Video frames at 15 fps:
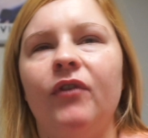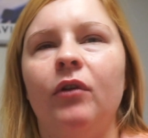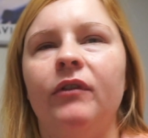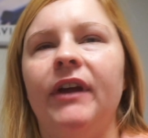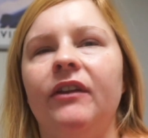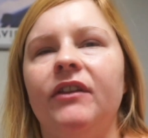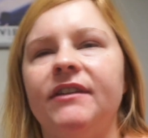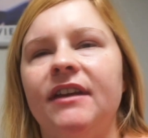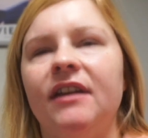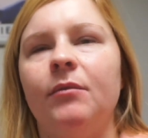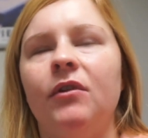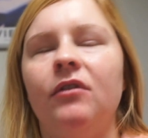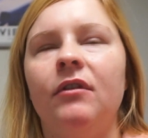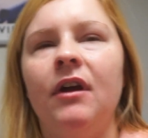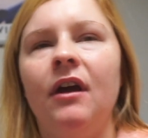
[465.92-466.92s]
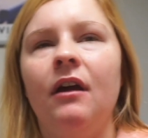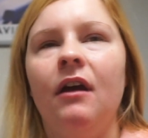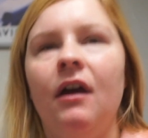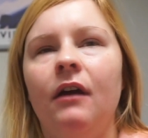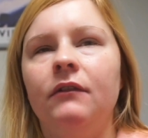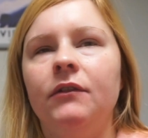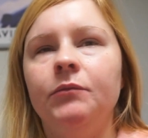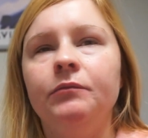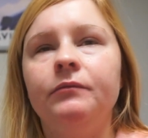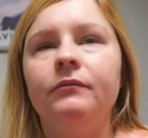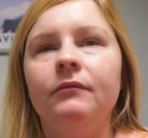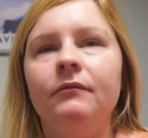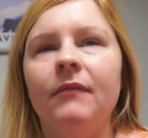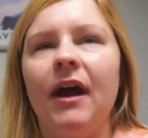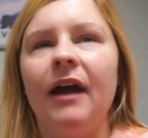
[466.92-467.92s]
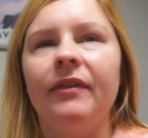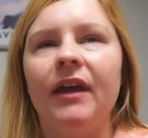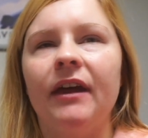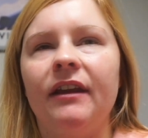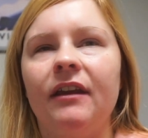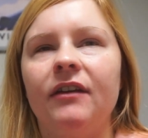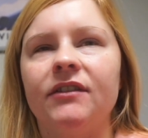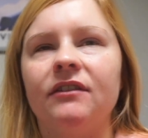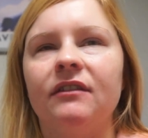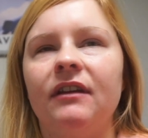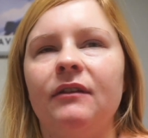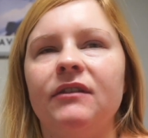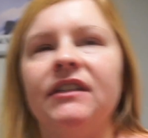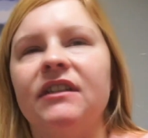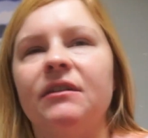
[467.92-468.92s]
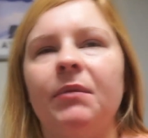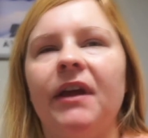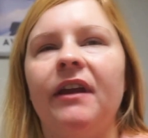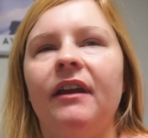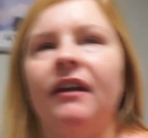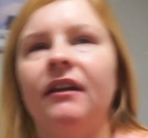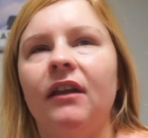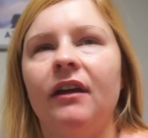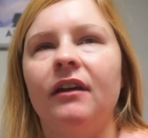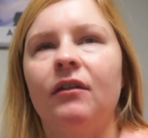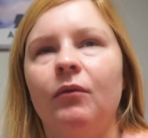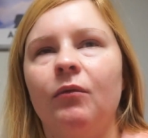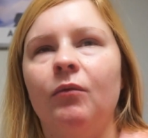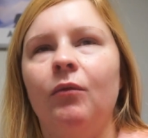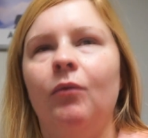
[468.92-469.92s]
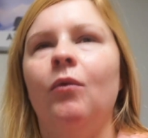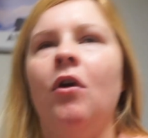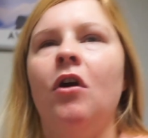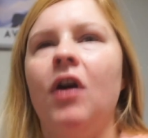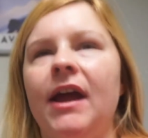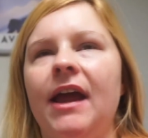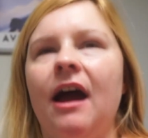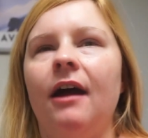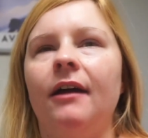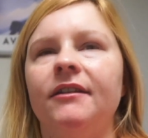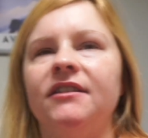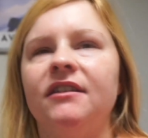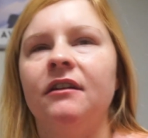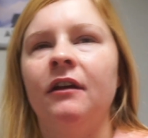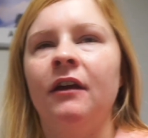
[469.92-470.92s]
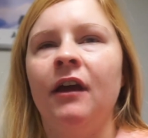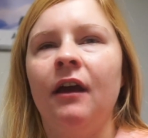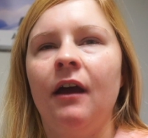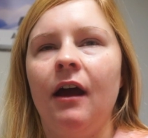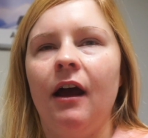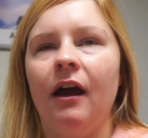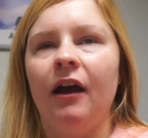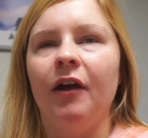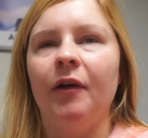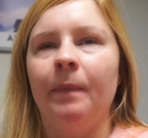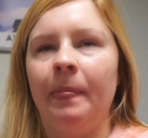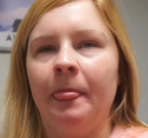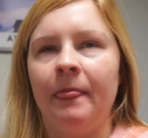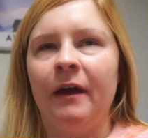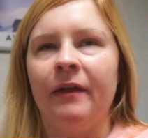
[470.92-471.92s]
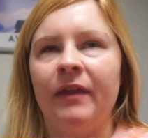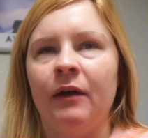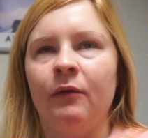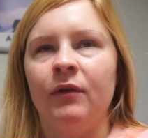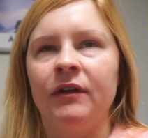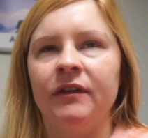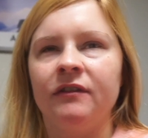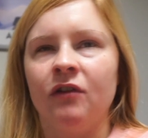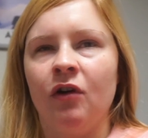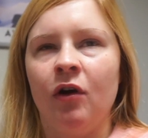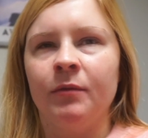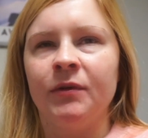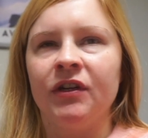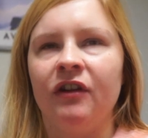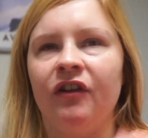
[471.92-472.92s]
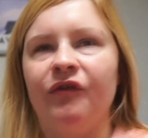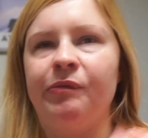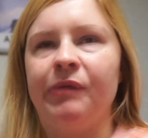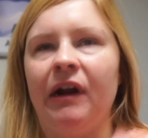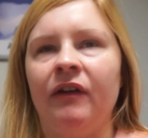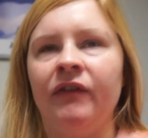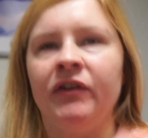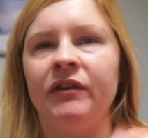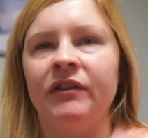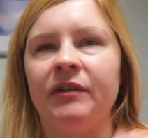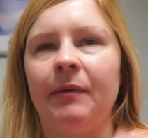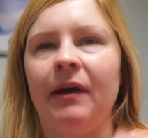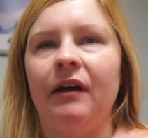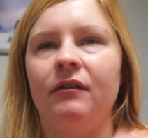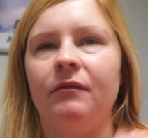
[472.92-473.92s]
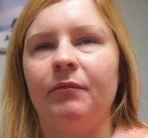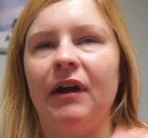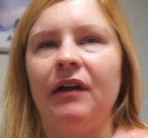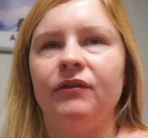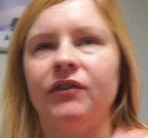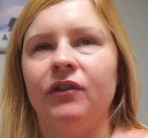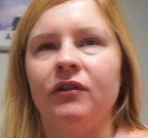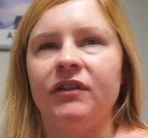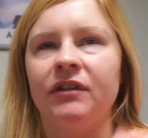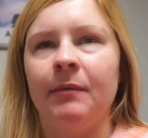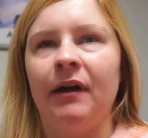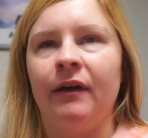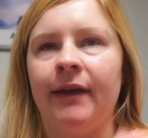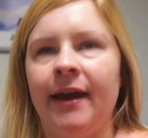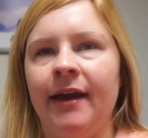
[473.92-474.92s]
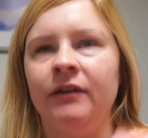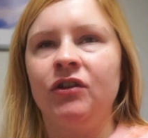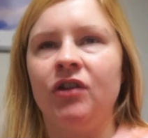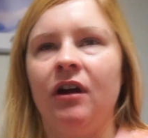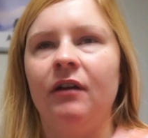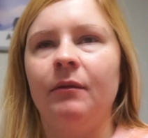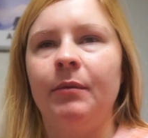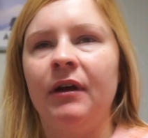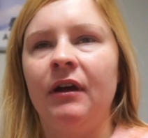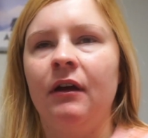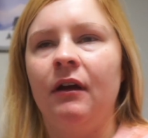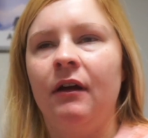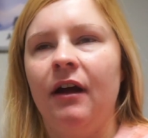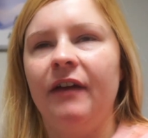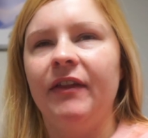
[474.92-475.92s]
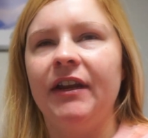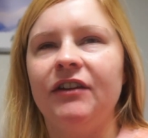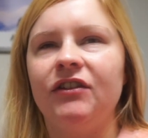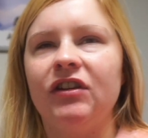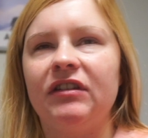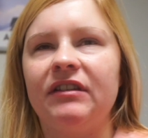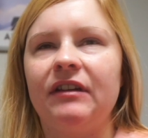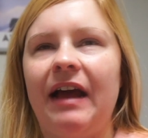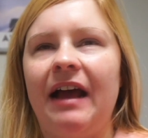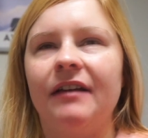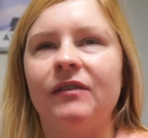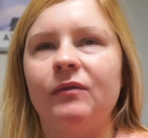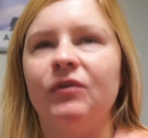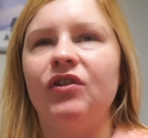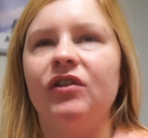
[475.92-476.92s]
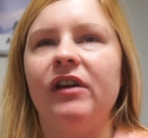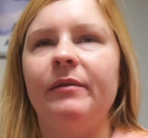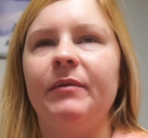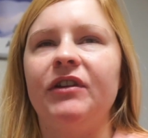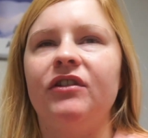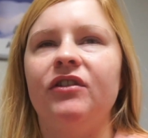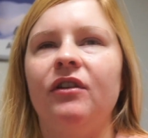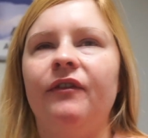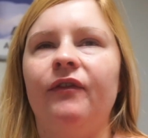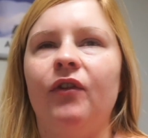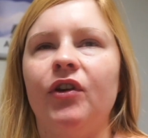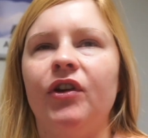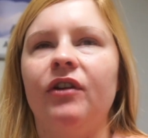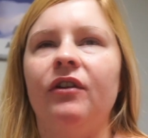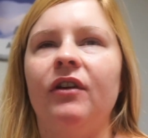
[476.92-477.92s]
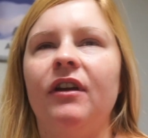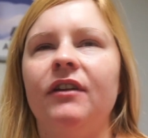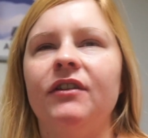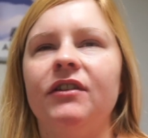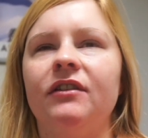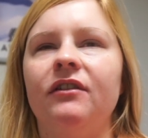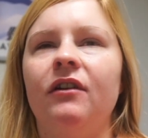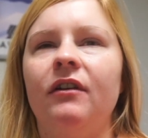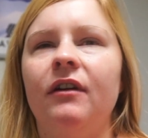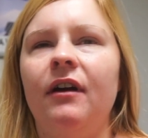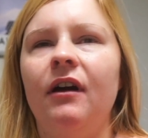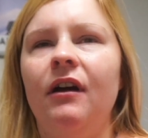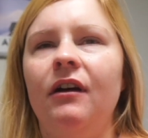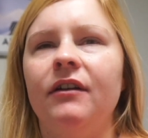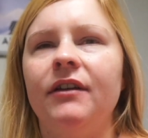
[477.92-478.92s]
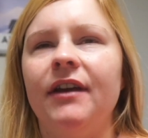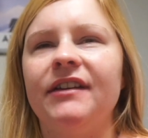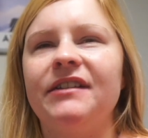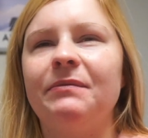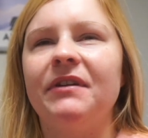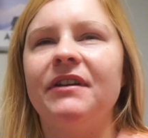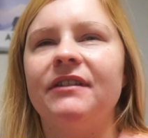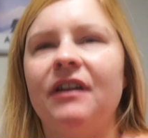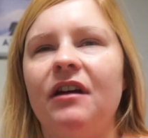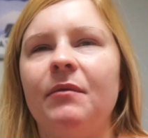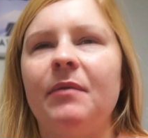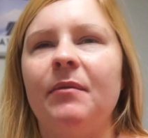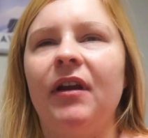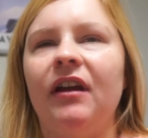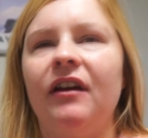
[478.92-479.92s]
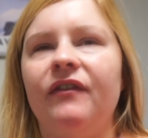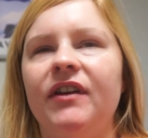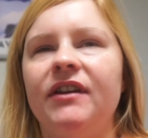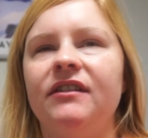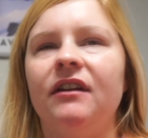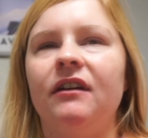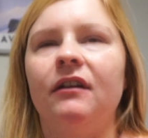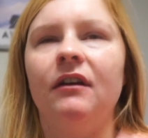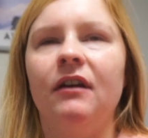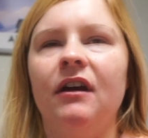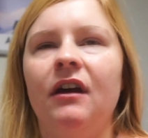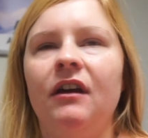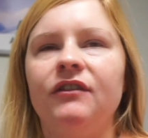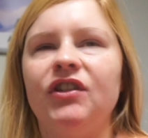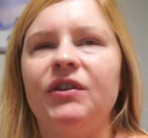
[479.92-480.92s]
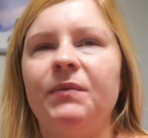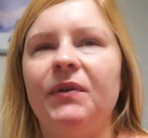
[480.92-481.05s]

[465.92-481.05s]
fold down the table. And then he was explaining like what I had. That there was an option of brown sauce, tomato ketchup. And then he just asked, "Would you like me to do it for you?" And I just thought, "Oh yes, please. That'll make my life easier." Just